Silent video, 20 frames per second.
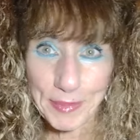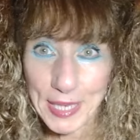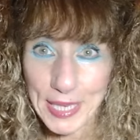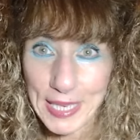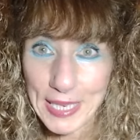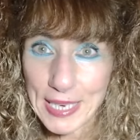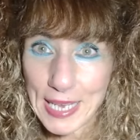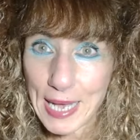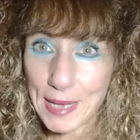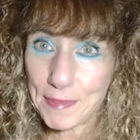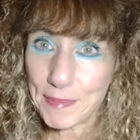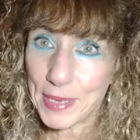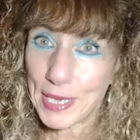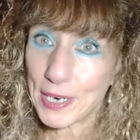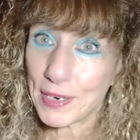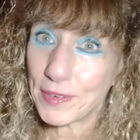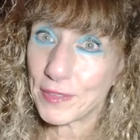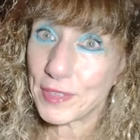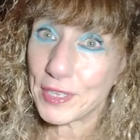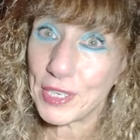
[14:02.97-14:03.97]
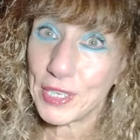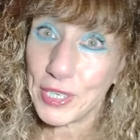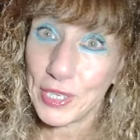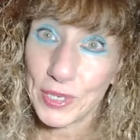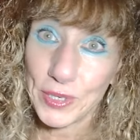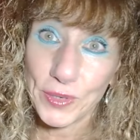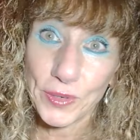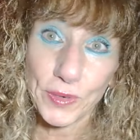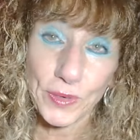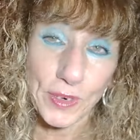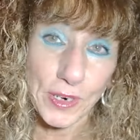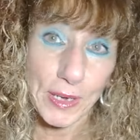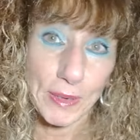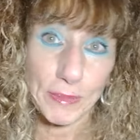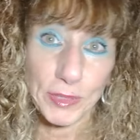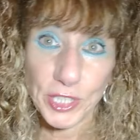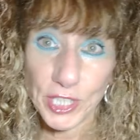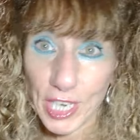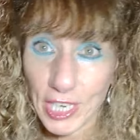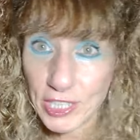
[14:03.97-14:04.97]
mean I'm better than you or
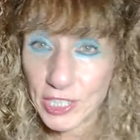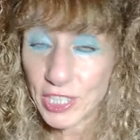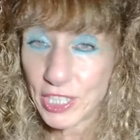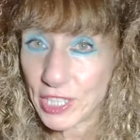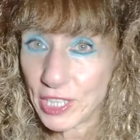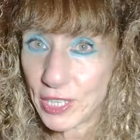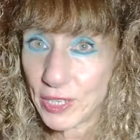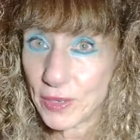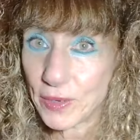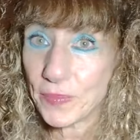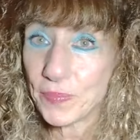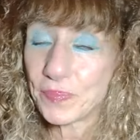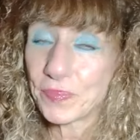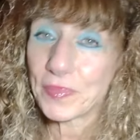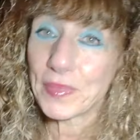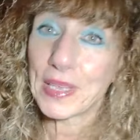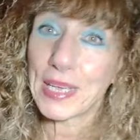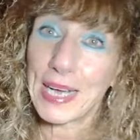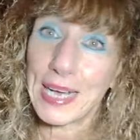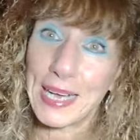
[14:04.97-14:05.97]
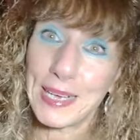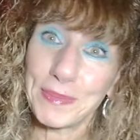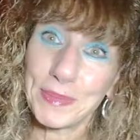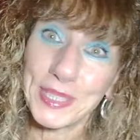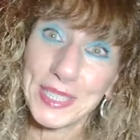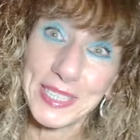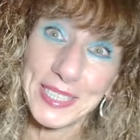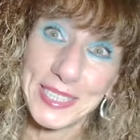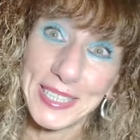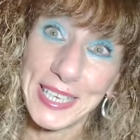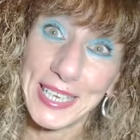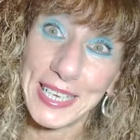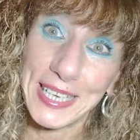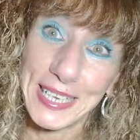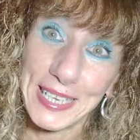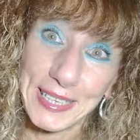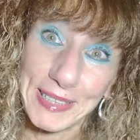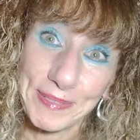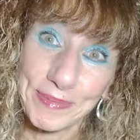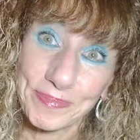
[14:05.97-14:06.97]
I'm judging you. I'm just
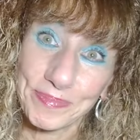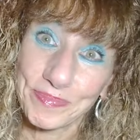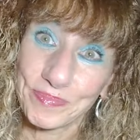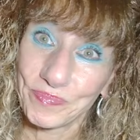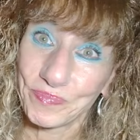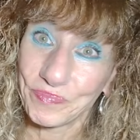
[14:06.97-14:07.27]
saying